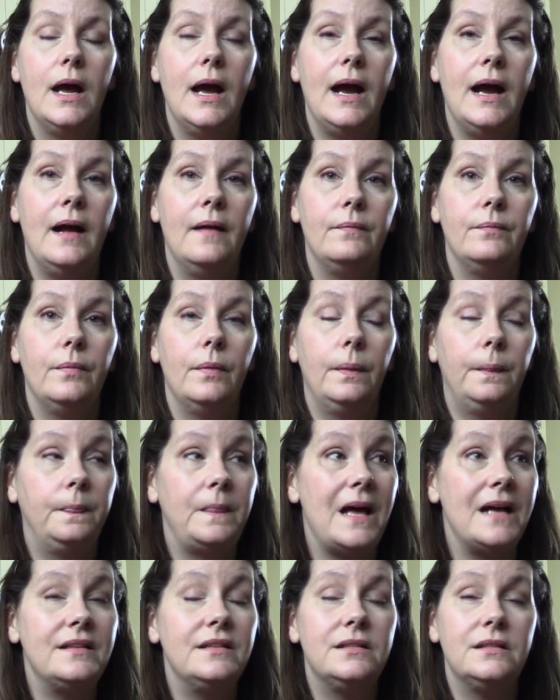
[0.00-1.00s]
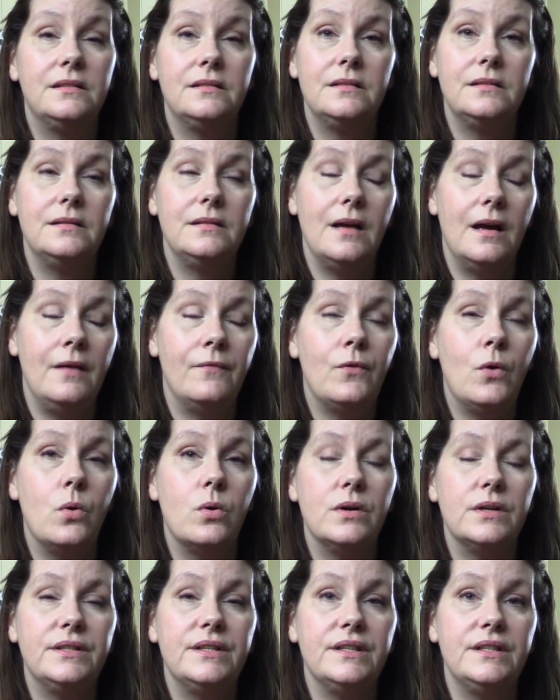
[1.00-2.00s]
And that's, of
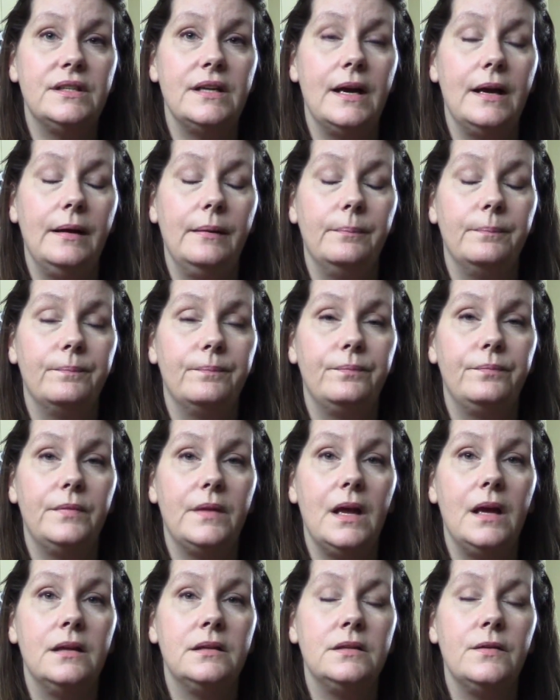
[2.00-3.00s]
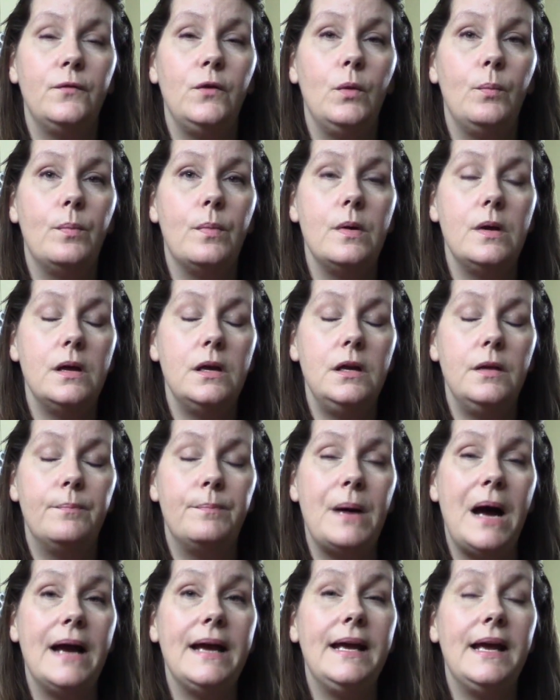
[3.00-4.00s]
course, the same as if you
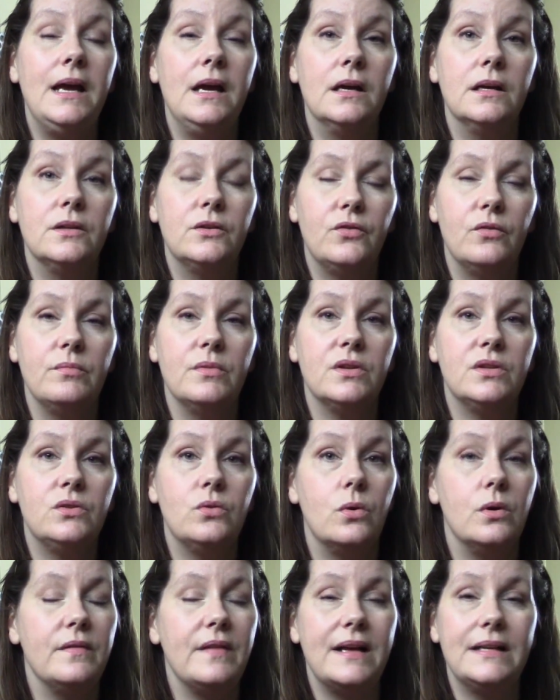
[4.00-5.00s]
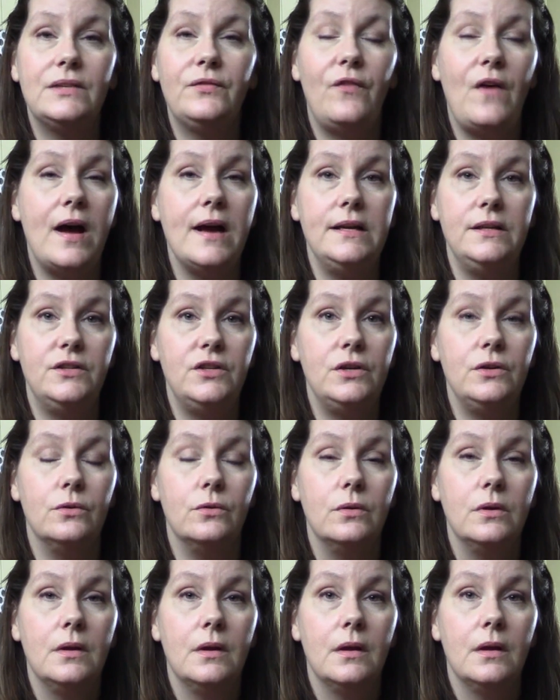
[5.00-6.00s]
buy cans from the store. That's fine
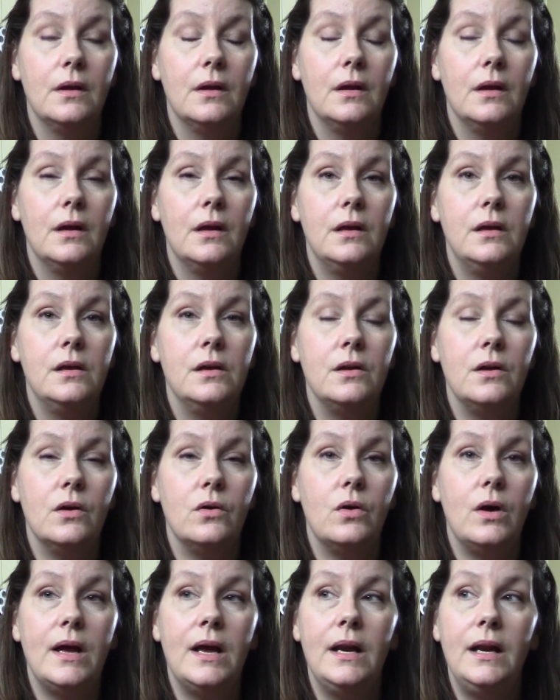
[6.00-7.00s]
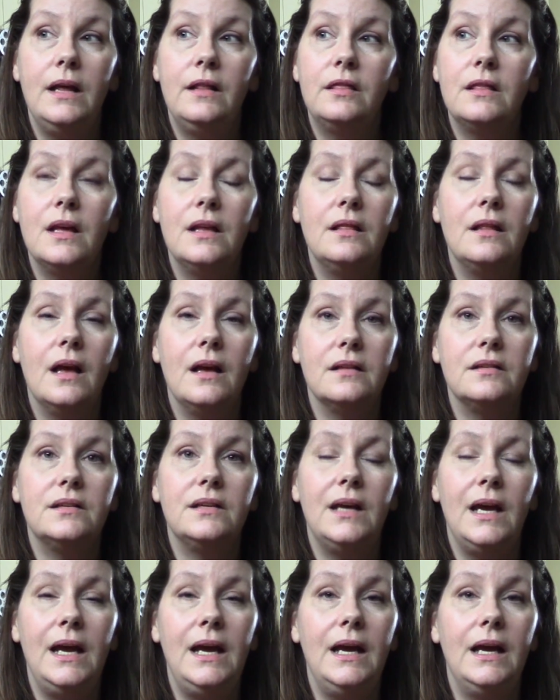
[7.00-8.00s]
too. You know, anything that's
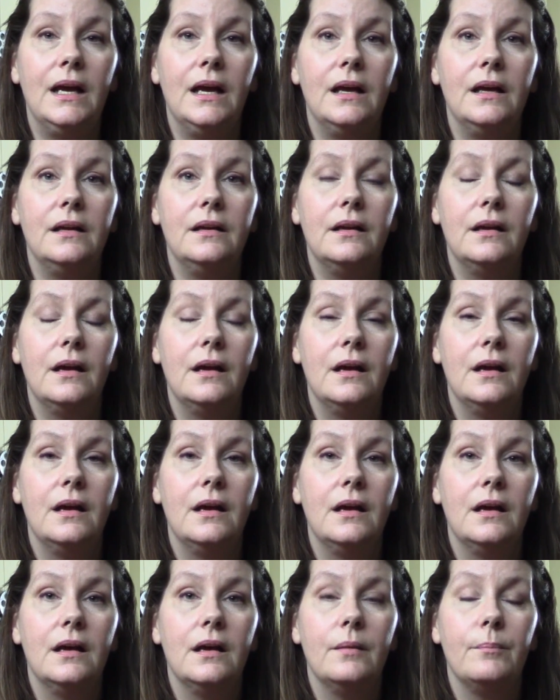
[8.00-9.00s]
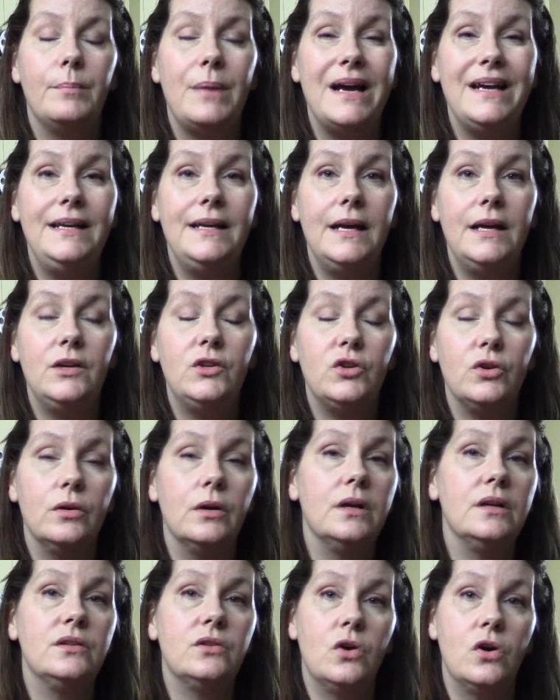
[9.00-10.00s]
canned by nature
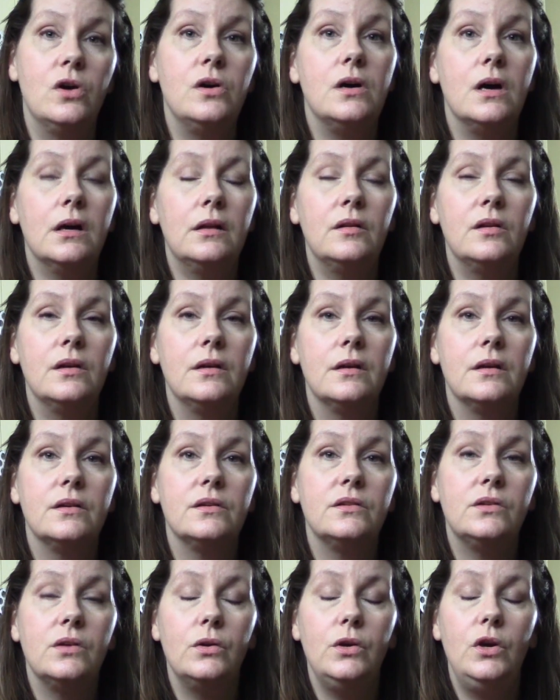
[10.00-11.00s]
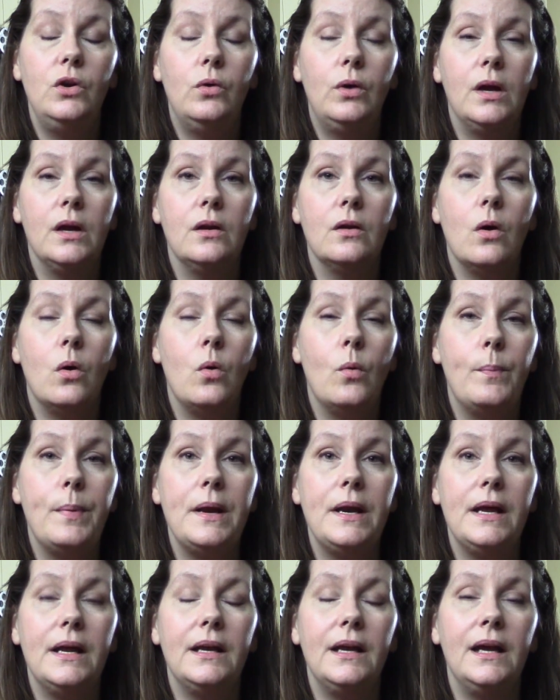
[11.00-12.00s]
is cooked, so you can
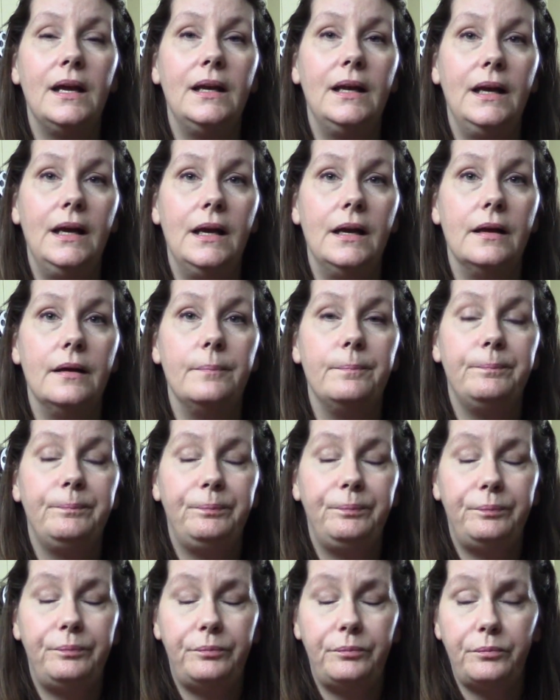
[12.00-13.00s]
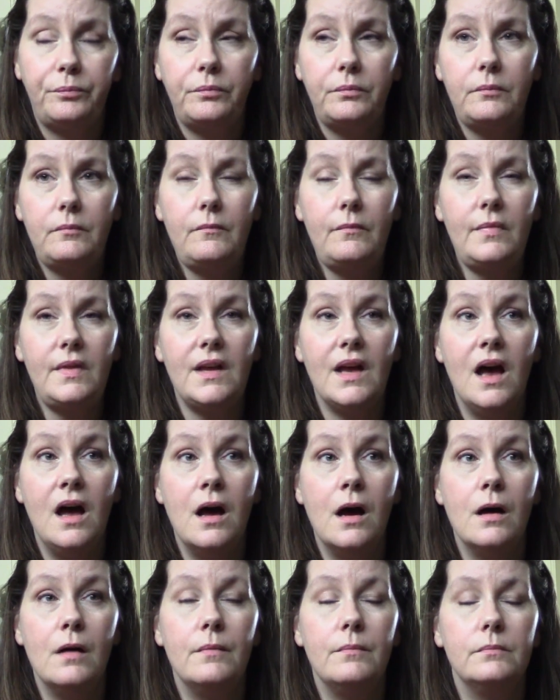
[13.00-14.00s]
open it and eat it.
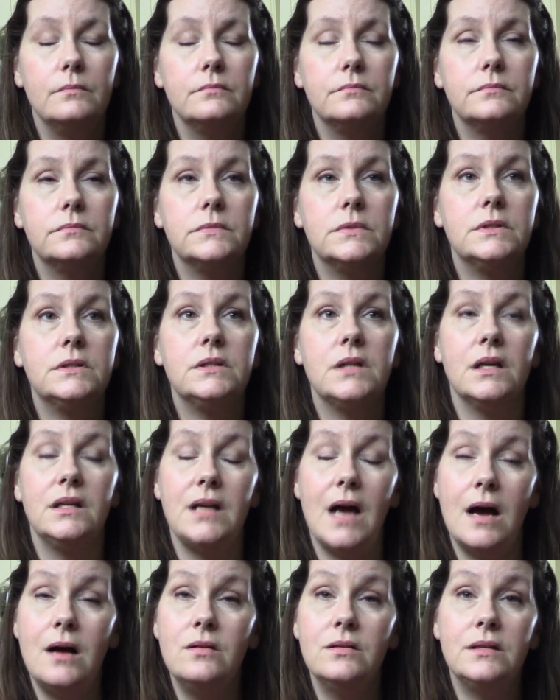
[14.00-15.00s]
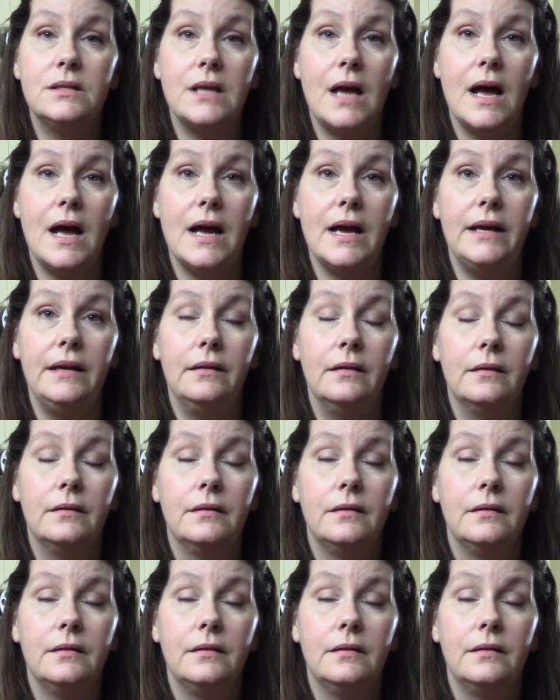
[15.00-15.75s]
The downside